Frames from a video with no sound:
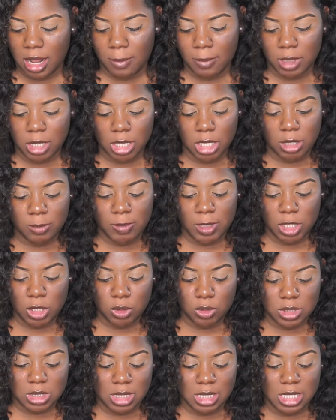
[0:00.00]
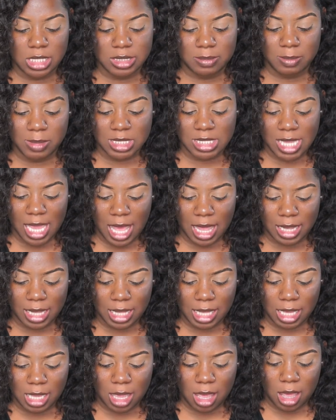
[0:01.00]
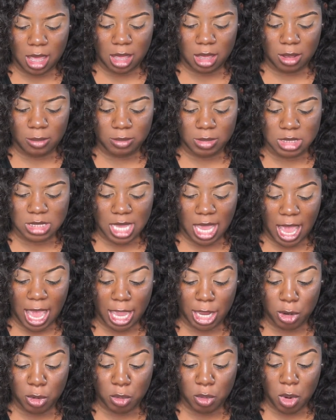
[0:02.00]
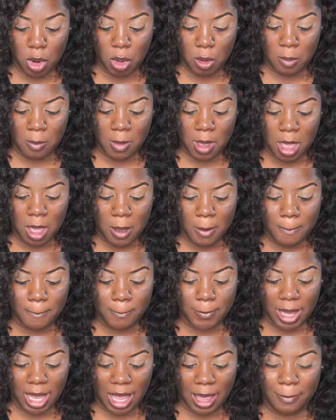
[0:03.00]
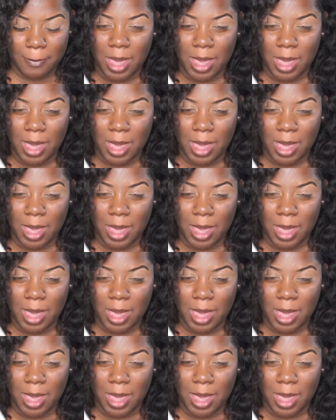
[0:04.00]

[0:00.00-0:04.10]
I'm gonna be using this metallic, it's an eye chrome by